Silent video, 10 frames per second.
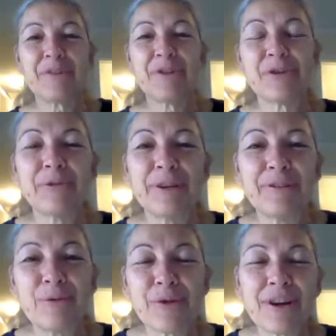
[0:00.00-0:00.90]
So
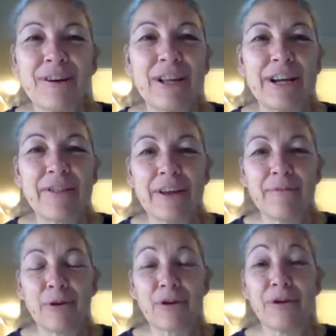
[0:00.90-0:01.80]
in North Carolina, they have
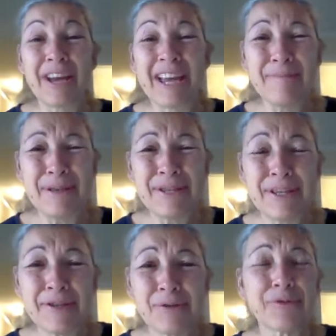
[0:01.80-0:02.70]
what are called
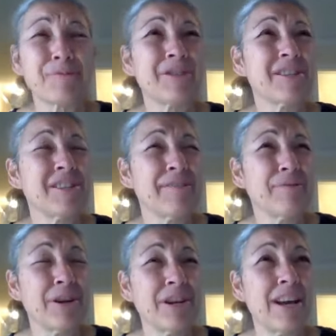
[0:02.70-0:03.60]
ABC stores. What's that stand
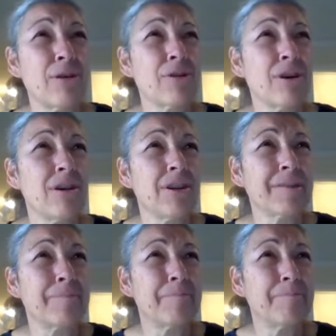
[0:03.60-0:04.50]
for, honey? Alcoholic
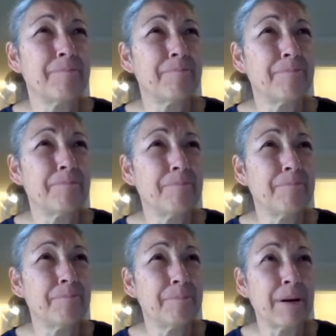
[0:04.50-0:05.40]

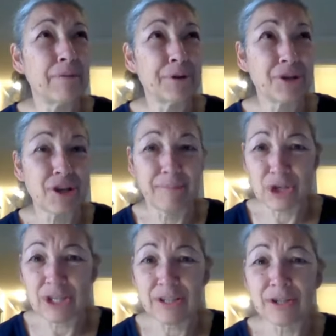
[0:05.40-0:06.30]
Beverage
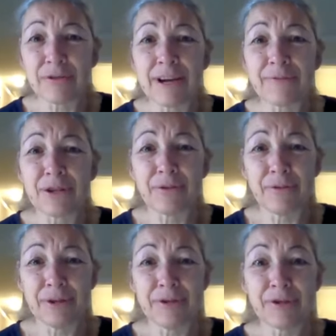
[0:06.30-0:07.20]
Commission. So you have to go to
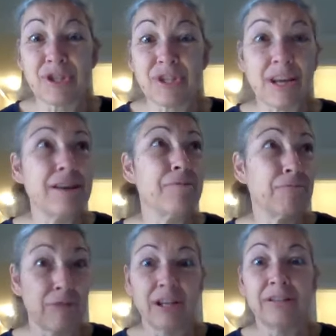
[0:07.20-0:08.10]
these
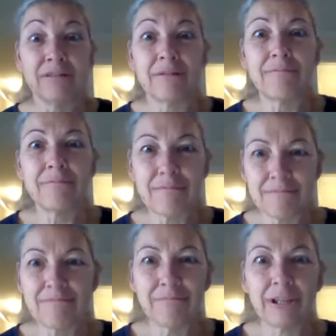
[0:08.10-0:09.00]
state-run
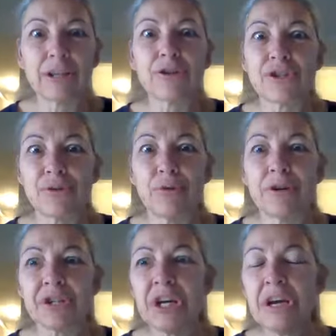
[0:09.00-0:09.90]
liquor
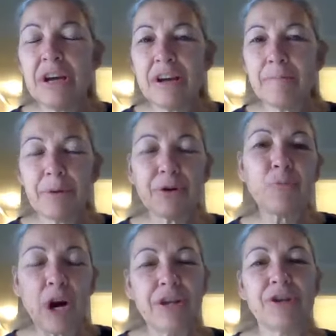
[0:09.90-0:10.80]
stores. Beer and
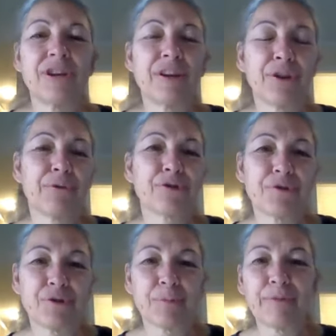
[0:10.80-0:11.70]
wine you can get in the grocery
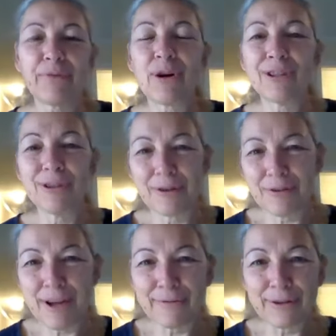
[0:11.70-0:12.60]
store, but for hard liquor,
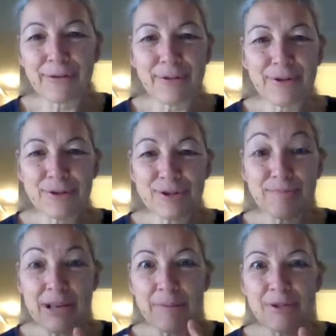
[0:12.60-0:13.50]
you have to go to
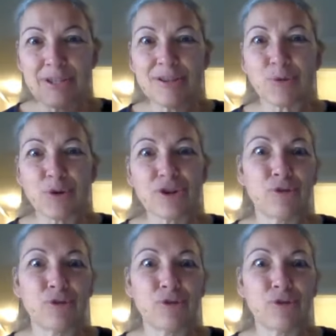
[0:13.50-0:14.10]
these ABC stores.